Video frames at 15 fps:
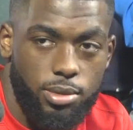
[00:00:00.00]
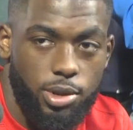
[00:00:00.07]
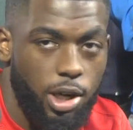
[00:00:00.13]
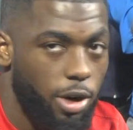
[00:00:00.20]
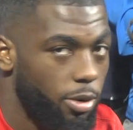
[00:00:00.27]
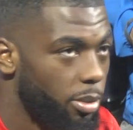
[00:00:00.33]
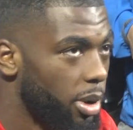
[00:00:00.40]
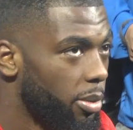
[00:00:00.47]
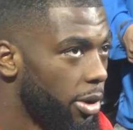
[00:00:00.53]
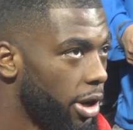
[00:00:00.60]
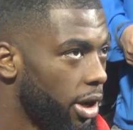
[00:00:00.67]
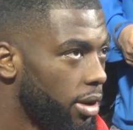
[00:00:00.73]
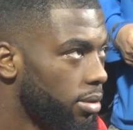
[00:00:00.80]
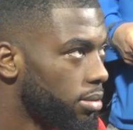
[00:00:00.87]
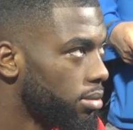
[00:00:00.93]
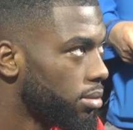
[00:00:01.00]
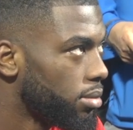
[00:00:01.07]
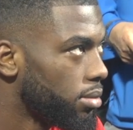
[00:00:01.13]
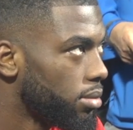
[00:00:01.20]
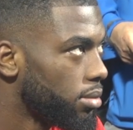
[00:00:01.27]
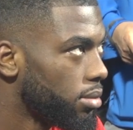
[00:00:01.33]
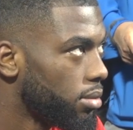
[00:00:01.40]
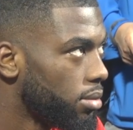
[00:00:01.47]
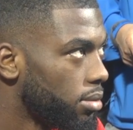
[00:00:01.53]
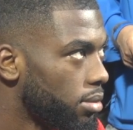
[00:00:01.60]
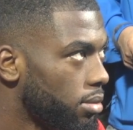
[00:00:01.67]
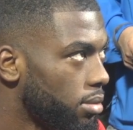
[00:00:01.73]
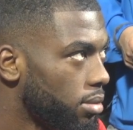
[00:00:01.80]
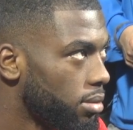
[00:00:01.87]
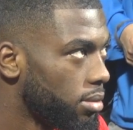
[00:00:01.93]
Y'all remember
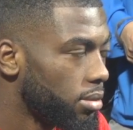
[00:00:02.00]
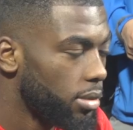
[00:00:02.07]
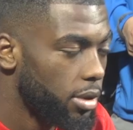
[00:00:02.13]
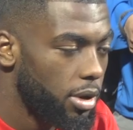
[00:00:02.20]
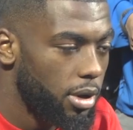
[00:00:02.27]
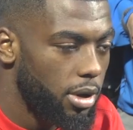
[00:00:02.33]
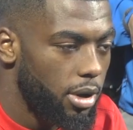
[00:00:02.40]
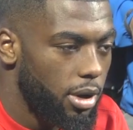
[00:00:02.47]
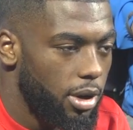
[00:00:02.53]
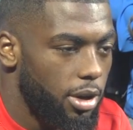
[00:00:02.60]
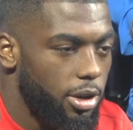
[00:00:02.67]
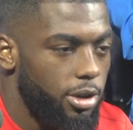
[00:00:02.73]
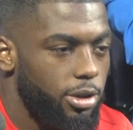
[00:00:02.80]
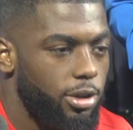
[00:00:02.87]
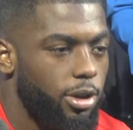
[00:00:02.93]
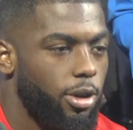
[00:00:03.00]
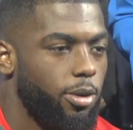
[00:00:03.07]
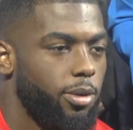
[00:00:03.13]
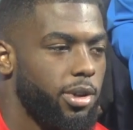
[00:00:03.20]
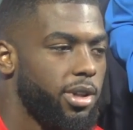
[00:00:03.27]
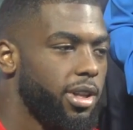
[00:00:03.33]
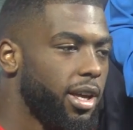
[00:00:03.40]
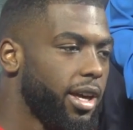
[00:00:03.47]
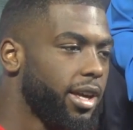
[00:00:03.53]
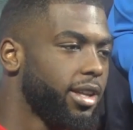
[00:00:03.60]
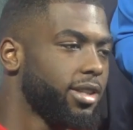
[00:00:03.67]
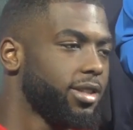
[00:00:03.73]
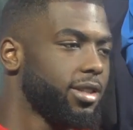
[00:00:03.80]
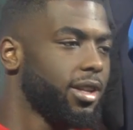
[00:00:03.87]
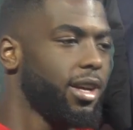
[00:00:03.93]
that? So with that,
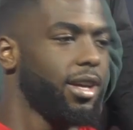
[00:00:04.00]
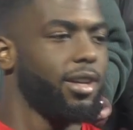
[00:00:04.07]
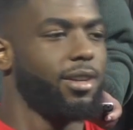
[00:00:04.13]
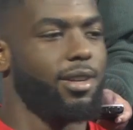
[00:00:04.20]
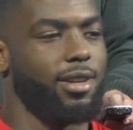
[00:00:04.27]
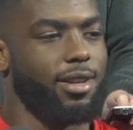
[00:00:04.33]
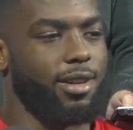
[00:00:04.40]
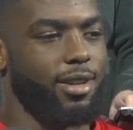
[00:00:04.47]
it's like